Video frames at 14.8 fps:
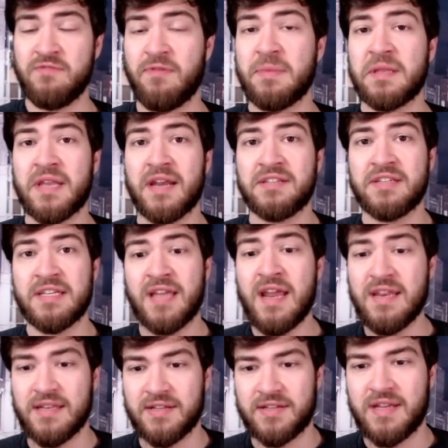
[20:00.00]
from the Tennessee
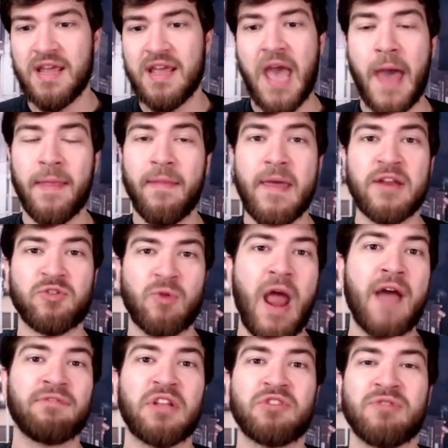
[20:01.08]
Titans. And then they
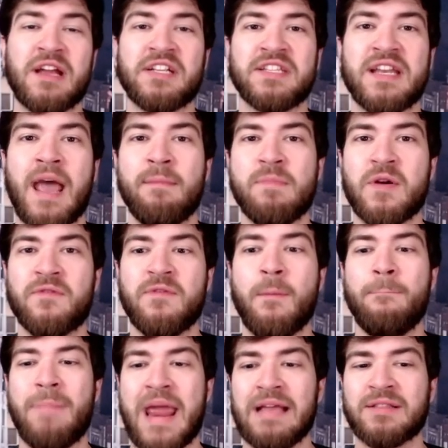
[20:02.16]
draft Treston Ebner
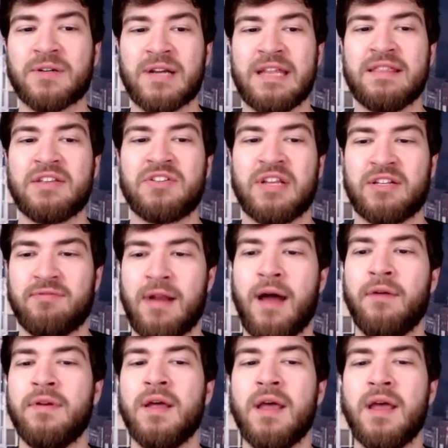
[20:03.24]
from Baylor in the sixth
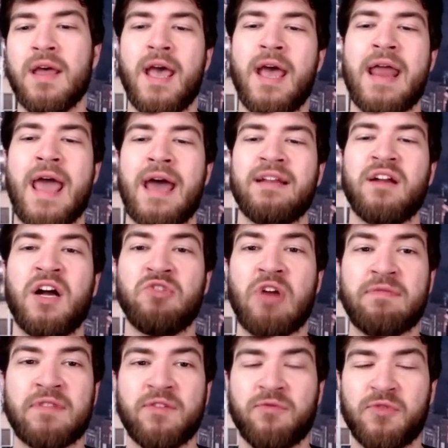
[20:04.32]
round and add an
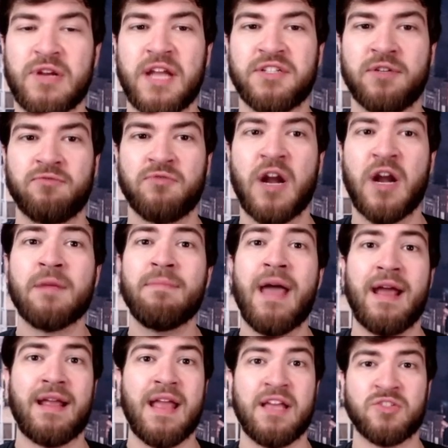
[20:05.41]
undrafted free agent running
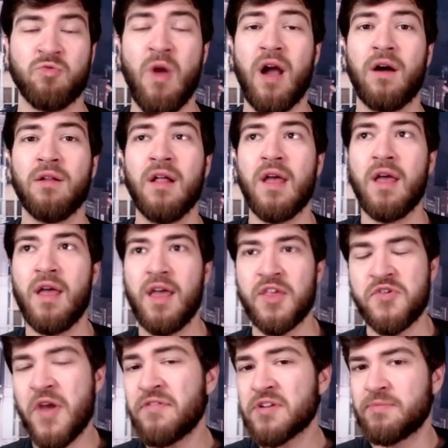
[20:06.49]
back as well.
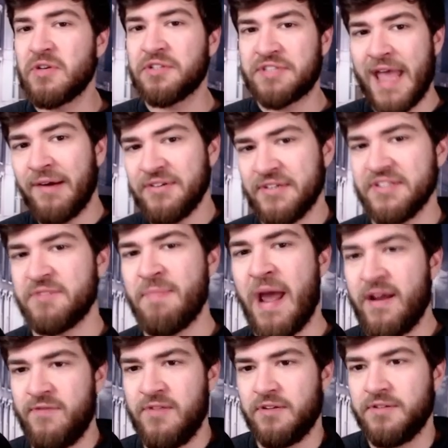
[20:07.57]
You have some real talent in this
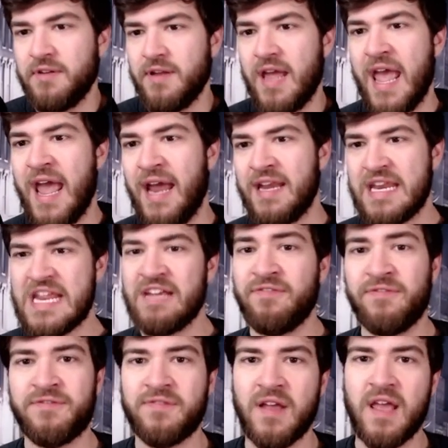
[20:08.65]
backfield. And
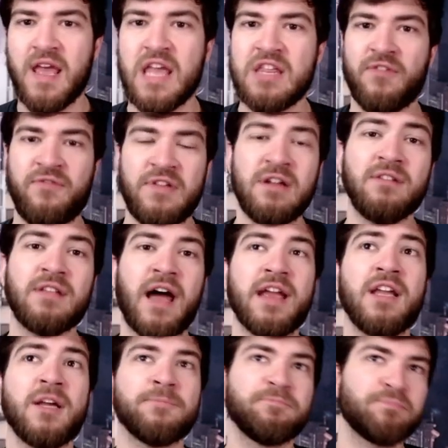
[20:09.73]
if you feel
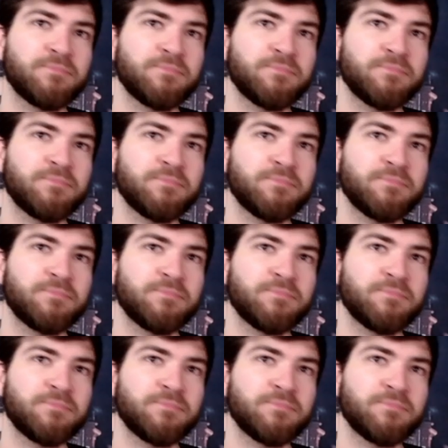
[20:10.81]
like